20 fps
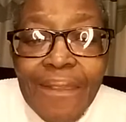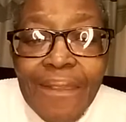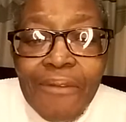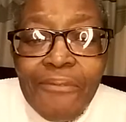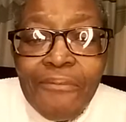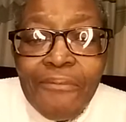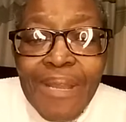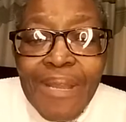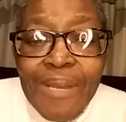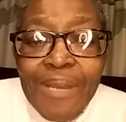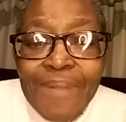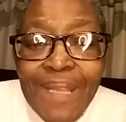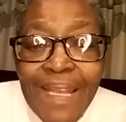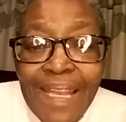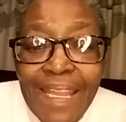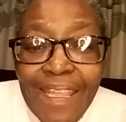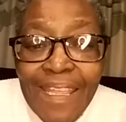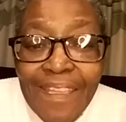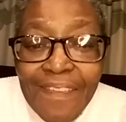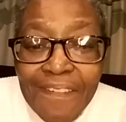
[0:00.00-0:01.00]
when we
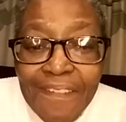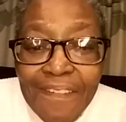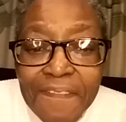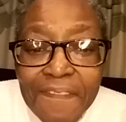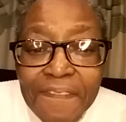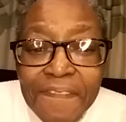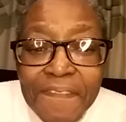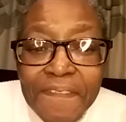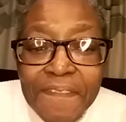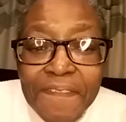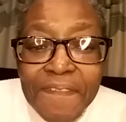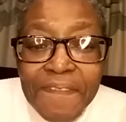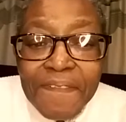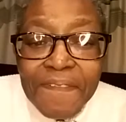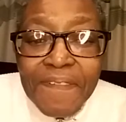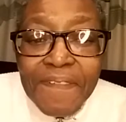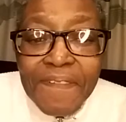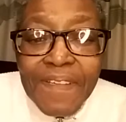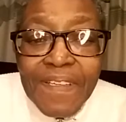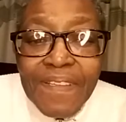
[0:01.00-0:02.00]
leave
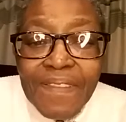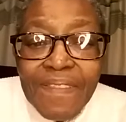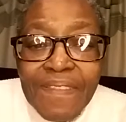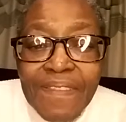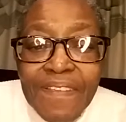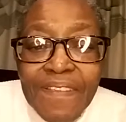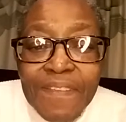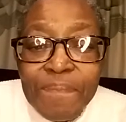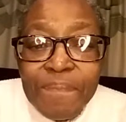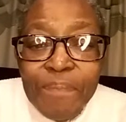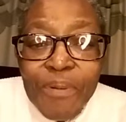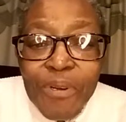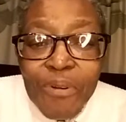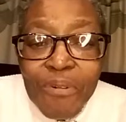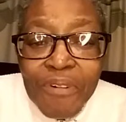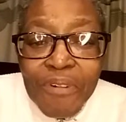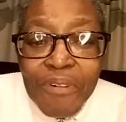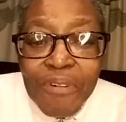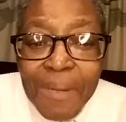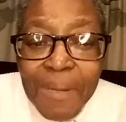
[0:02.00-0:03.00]
this
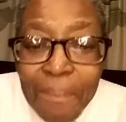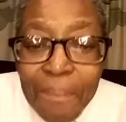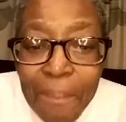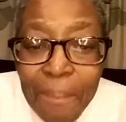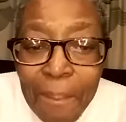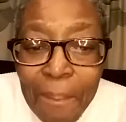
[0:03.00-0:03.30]
program,